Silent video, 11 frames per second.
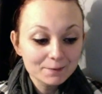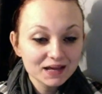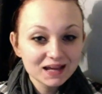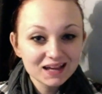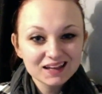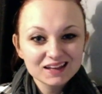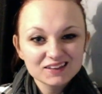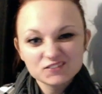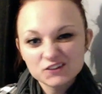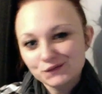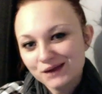if
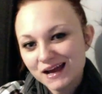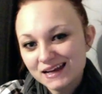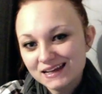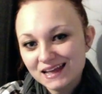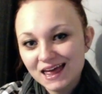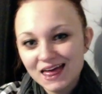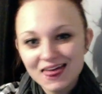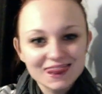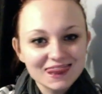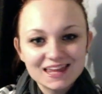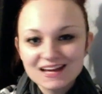you read
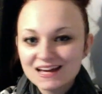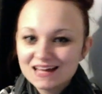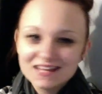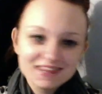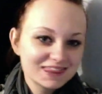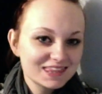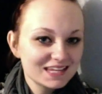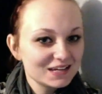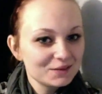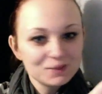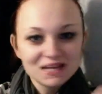the
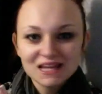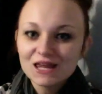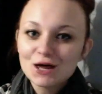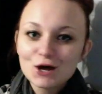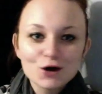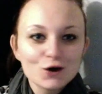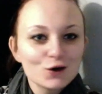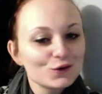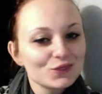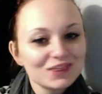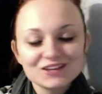thing below,
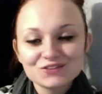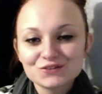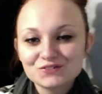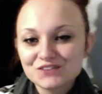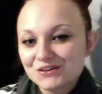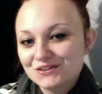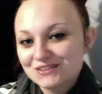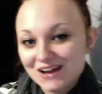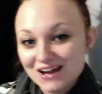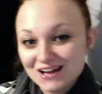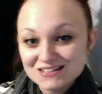this review is
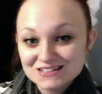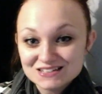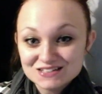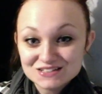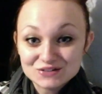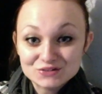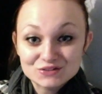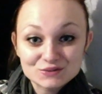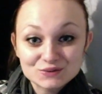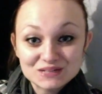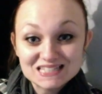on Sew
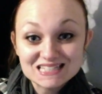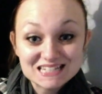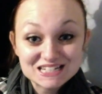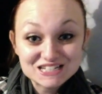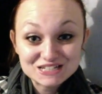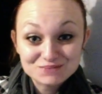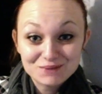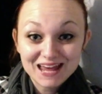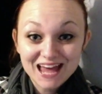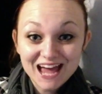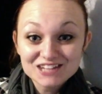Sweet Stitches by
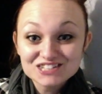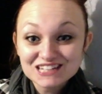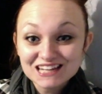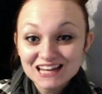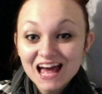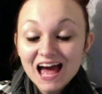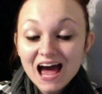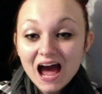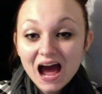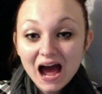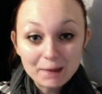Ashley.
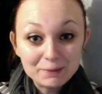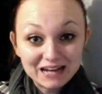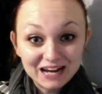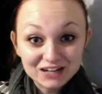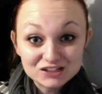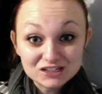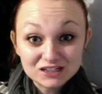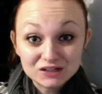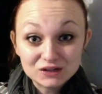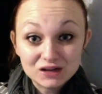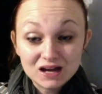I've been
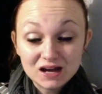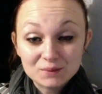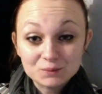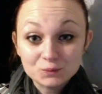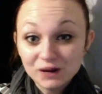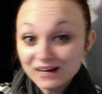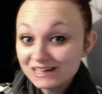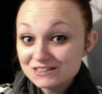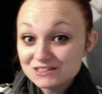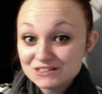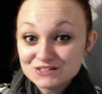actually um, ready
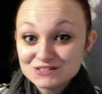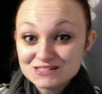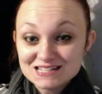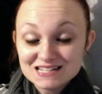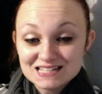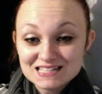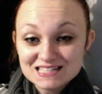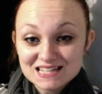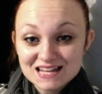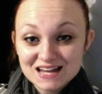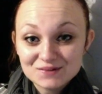to do this
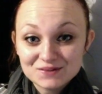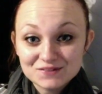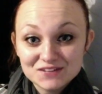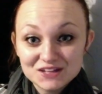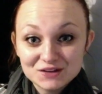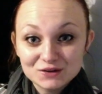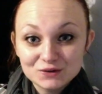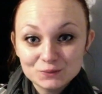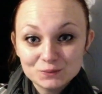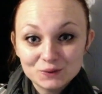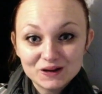review,
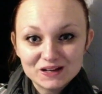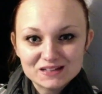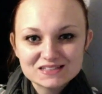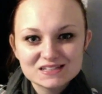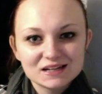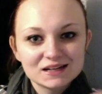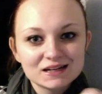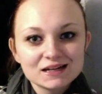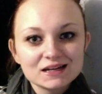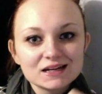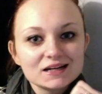but
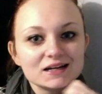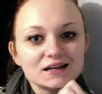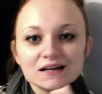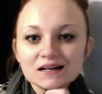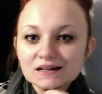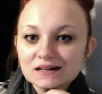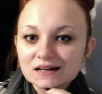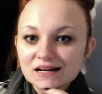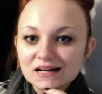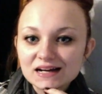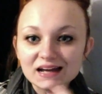
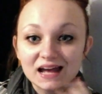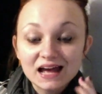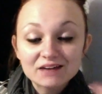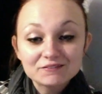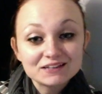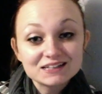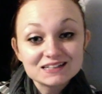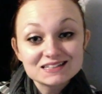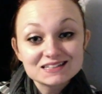I haven't.